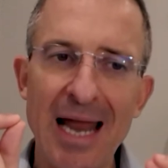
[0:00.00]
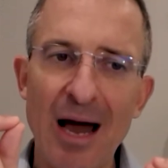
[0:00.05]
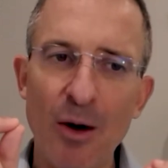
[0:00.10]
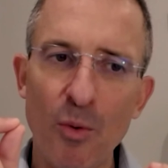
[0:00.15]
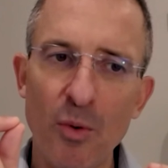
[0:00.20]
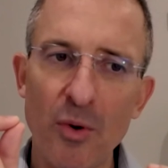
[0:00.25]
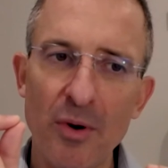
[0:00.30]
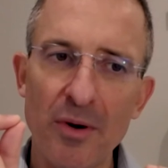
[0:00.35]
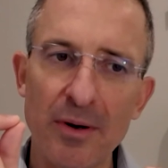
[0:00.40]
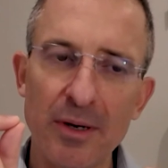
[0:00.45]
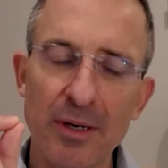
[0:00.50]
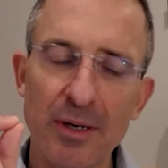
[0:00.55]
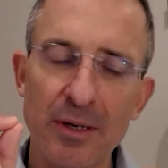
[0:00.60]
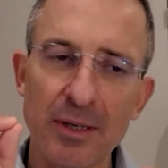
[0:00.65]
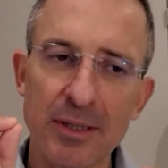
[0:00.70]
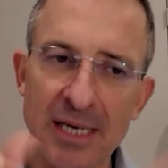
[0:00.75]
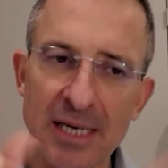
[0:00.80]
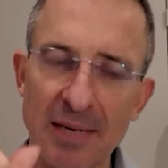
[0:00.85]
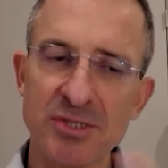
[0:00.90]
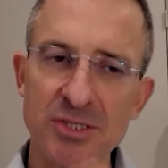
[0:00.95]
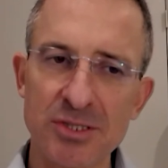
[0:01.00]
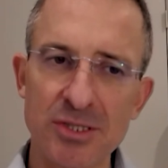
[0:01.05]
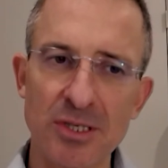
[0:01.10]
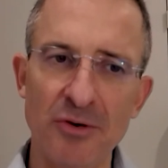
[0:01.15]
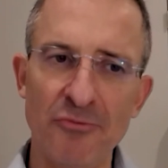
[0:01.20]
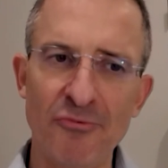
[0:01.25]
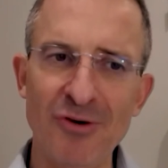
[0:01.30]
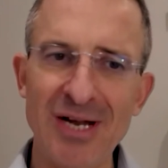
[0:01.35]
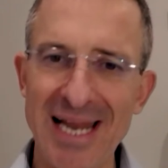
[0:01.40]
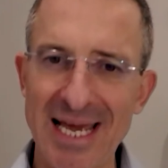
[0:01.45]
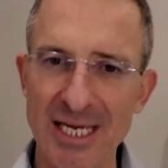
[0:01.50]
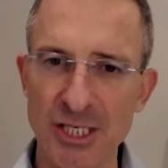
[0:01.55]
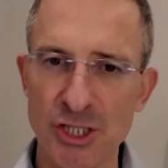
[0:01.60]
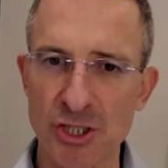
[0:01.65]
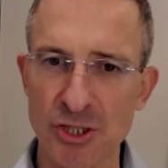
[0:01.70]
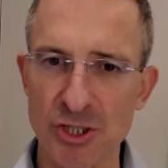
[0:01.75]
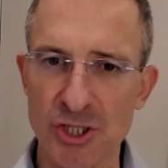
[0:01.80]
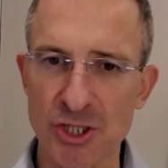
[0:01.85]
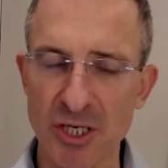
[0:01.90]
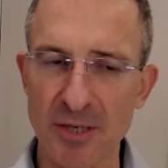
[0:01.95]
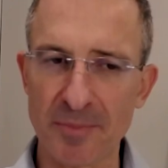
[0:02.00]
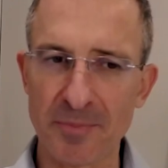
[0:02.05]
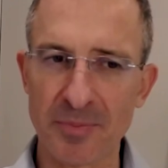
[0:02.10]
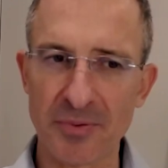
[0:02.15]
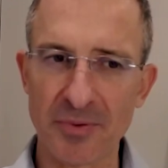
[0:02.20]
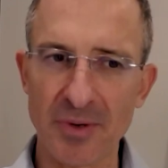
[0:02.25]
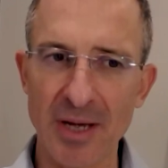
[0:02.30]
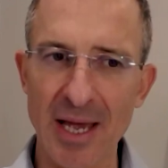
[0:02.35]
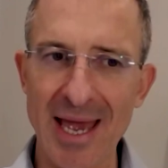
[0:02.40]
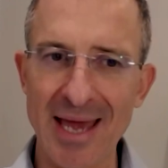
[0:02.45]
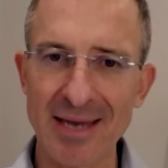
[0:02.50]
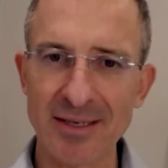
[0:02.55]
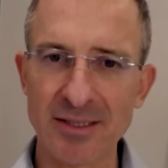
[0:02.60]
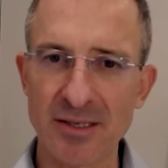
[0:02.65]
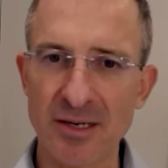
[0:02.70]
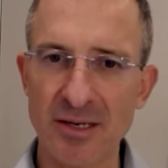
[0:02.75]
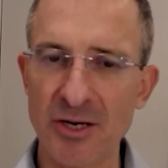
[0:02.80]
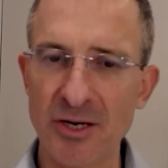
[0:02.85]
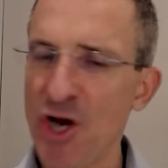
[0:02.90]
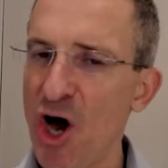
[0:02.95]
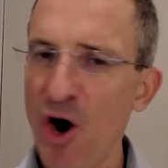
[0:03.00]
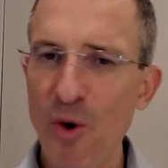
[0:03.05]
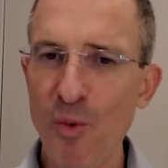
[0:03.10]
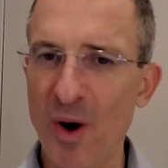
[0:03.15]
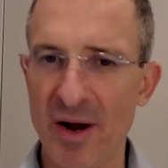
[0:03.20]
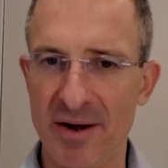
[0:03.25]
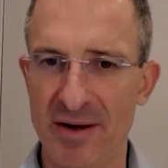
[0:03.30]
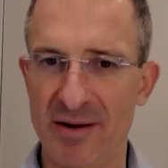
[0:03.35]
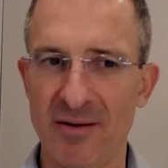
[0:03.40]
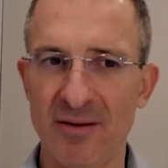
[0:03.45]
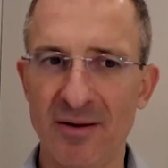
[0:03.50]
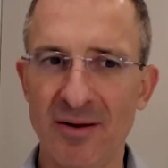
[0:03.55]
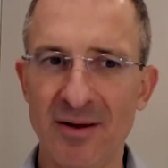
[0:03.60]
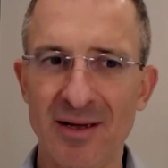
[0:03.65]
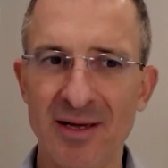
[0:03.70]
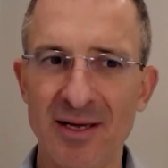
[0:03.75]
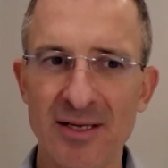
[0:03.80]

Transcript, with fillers: Now comes relationship, and no one